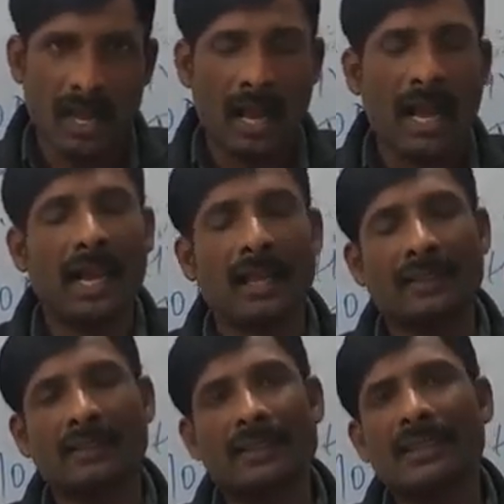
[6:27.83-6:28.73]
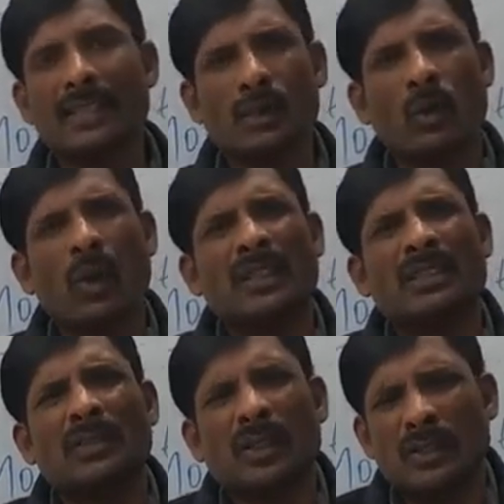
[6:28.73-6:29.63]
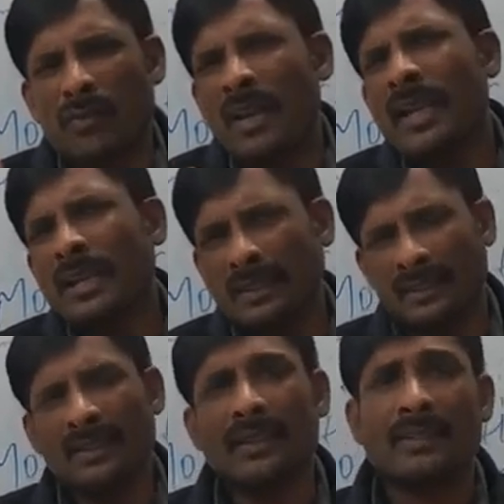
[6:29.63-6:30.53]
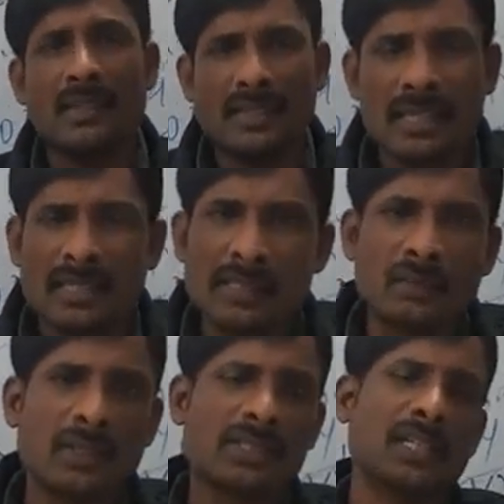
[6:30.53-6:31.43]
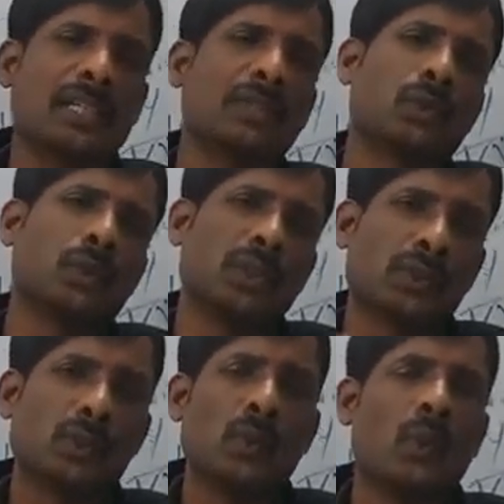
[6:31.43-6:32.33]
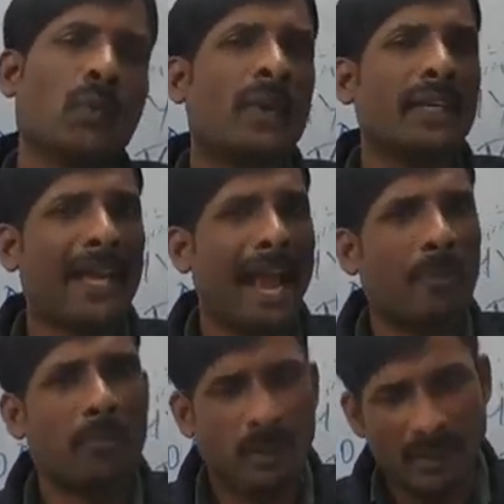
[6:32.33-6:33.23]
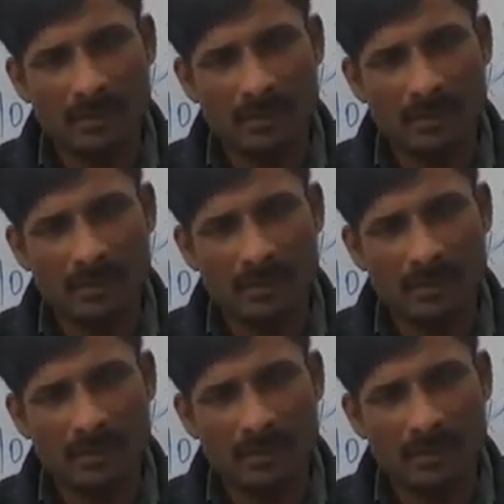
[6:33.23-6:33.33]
And this is what she was feeling the day she was taken to the school, very happy.